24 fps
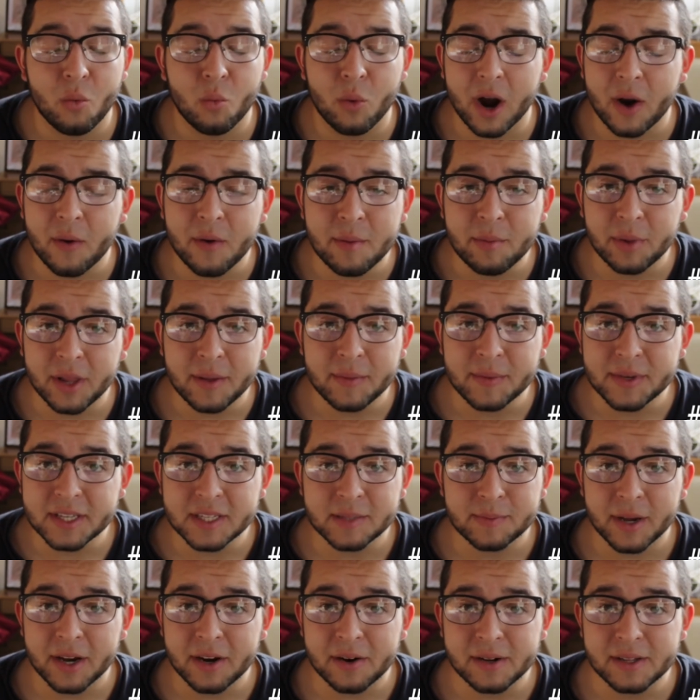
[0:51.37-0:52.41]
Why are we blaming his
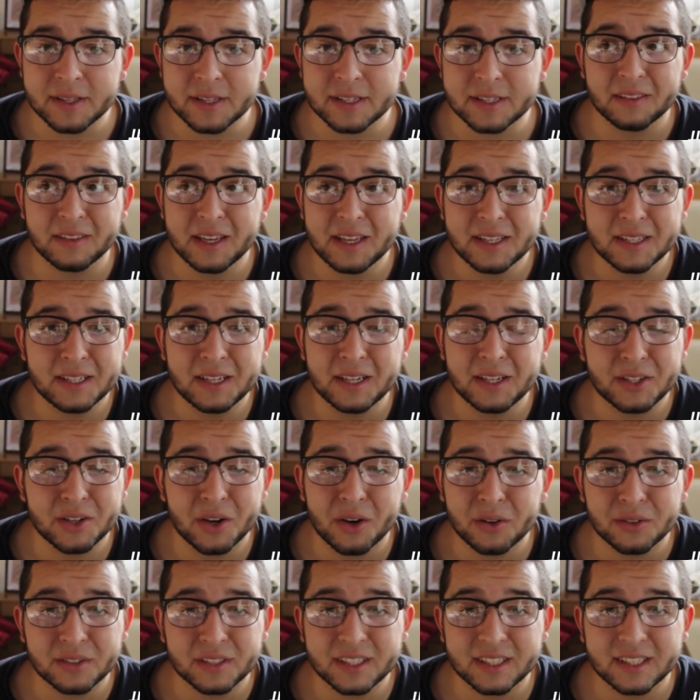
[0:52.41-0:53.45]
parents? He's an
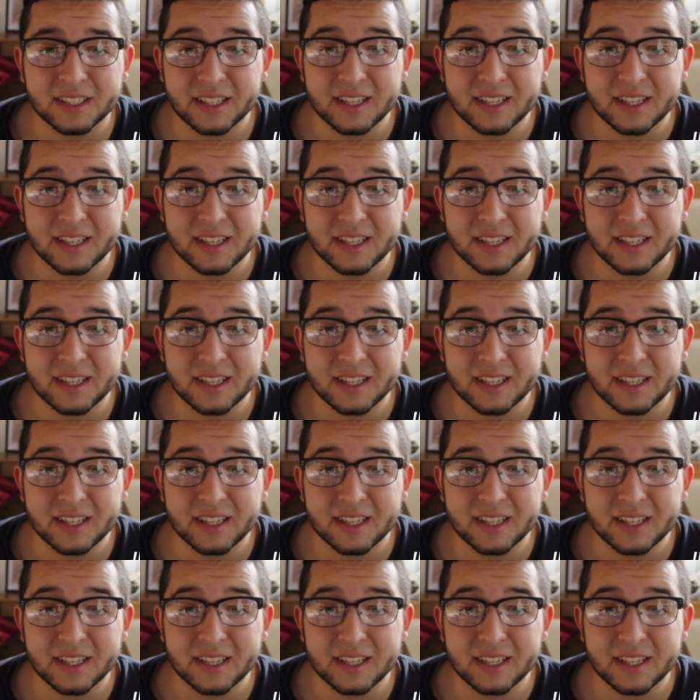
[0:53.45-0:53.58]
adult.